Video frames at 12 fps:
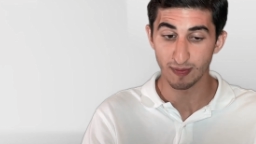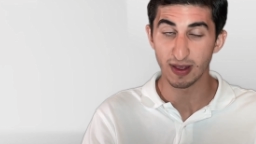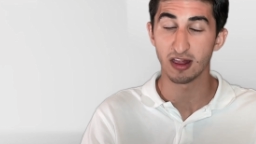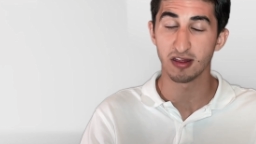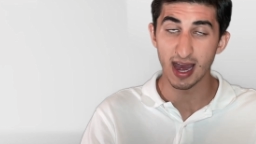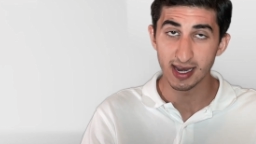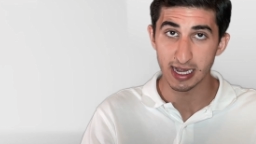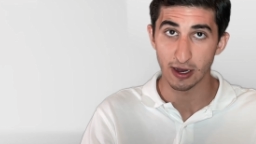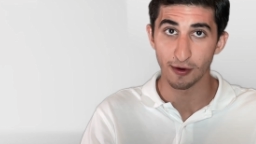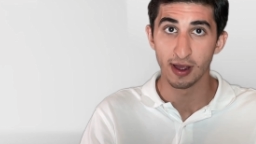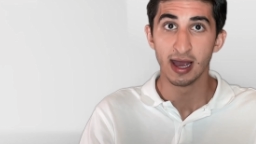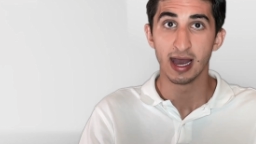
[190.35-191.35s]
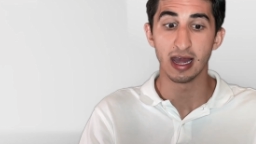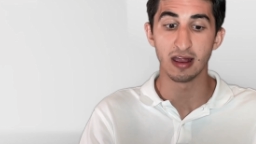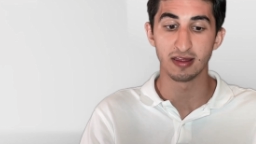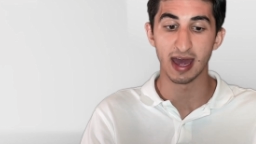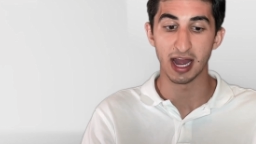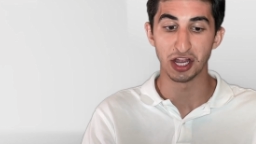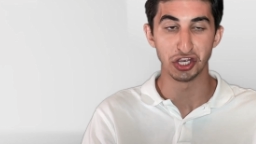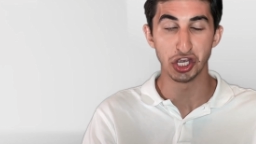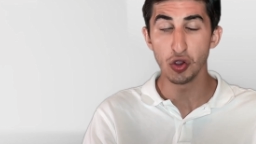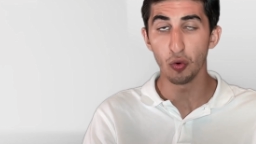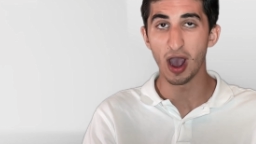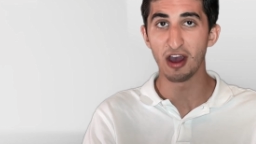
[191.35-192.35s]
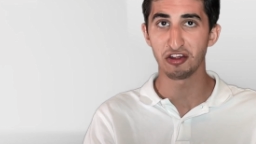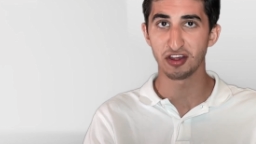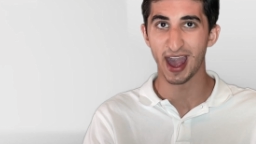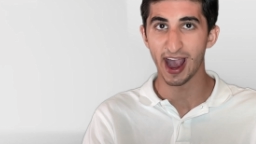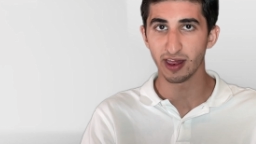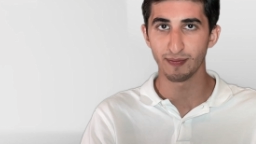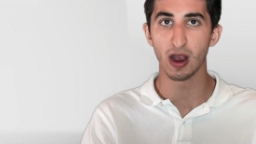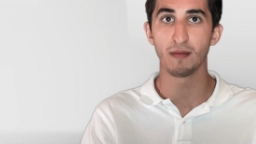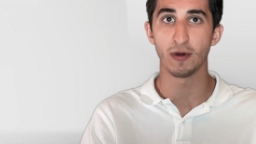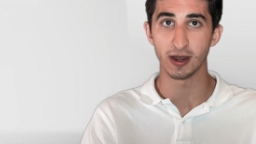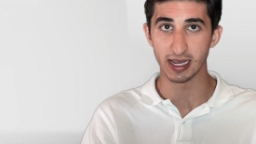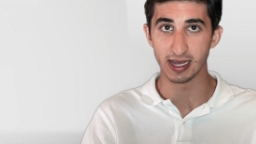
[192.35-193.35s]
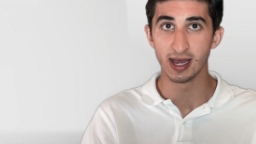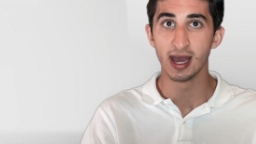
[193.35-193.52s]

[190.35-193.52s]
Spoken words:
said here is that U.S. taxpayer money